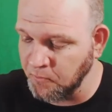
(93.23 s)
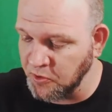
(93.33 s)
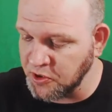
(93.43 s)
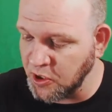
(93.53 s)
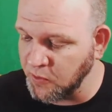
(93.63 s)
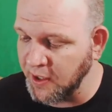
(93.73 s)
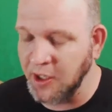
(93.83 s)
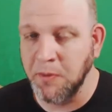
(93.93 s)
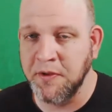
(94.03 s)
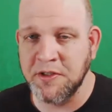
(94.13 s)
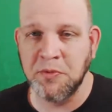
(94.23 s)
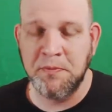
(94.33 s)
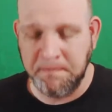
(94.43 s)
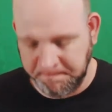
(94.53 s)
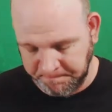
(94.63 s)
We'll start right here with this
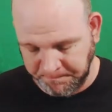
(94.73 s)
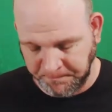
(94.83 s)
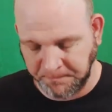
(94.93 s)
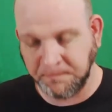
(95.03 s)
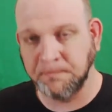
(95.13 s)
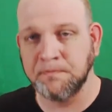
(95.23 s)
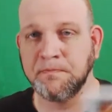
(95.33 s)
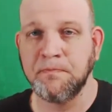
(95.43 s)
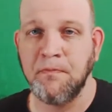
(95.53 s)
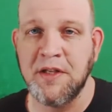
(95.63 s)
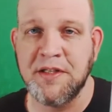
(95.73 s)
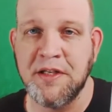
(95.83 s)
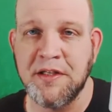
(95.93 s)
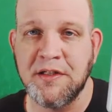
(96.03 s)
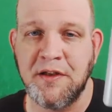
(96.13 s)
one. This
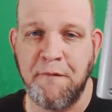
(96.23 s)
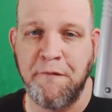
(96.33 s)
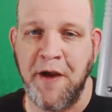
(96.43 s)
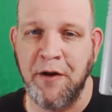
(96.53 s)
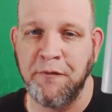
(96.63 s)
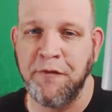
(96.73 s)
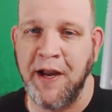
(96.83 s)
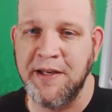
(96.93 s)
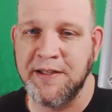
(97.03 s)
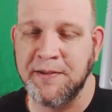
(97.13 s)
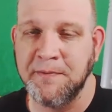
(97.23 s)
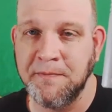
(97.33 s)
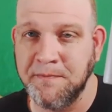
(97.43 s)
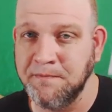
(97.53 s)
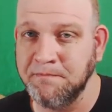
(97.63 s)
is Final Fight
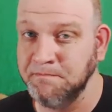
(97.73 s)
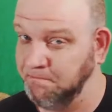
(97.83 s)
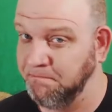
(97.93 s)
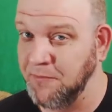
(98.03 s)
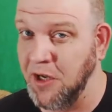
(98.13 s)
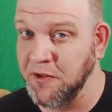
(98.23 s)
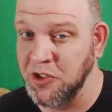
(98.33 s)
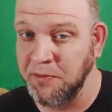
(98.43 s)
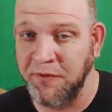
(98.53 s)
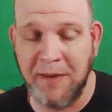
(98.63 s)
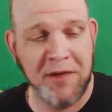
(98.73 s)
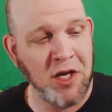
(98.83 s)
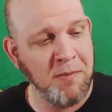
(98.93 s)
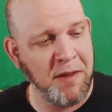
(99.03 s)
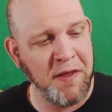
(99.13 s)
on the Super
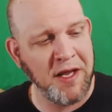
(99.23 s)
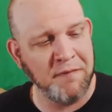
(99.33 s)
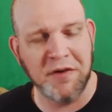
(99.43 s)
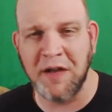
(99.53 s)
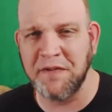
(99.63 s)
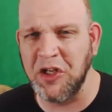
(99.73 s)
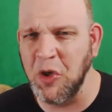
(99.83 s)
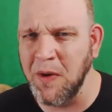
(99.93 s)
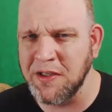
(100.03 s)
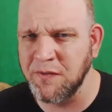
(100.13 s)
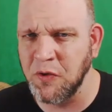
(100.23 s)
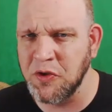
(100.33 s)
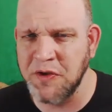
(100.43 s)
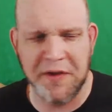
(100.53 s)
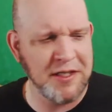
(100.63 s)
Famicom. I think I've got the US
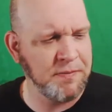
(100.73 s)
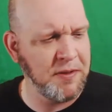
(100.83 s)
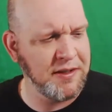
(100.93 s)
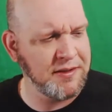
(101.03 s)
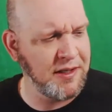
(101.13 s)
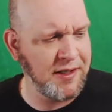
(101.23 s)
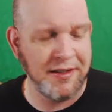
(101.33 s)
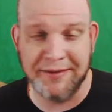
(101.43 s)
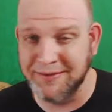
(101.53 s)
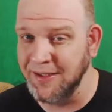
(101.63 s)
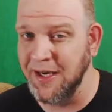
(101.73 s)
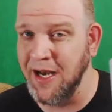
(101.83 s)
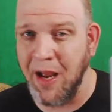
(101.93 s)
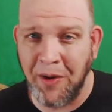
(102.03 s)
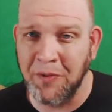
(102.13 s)
version of this, but
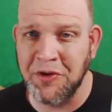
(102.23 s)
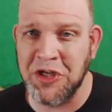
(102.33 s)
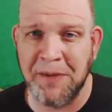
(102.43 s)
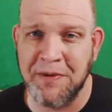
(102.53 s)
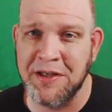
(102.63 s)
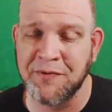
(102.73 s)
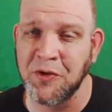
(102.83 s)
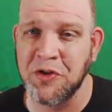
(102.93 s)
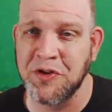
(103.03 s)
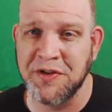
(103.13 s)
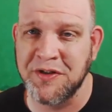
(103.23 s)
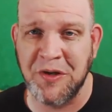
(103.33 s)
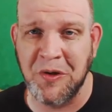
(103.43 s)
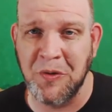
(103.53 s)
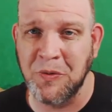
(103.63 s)
now I own the Japanese version,
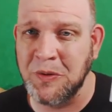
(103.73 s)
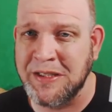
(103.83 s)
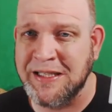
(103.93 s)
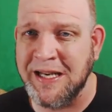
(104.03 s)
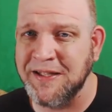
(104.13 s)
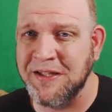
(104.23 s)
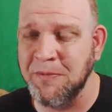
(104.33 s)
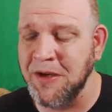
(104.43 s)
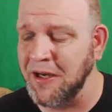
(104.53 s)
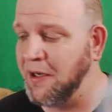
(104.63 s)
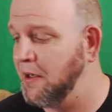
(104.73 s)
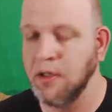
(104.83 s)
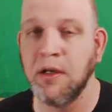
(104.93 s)
so tits to me.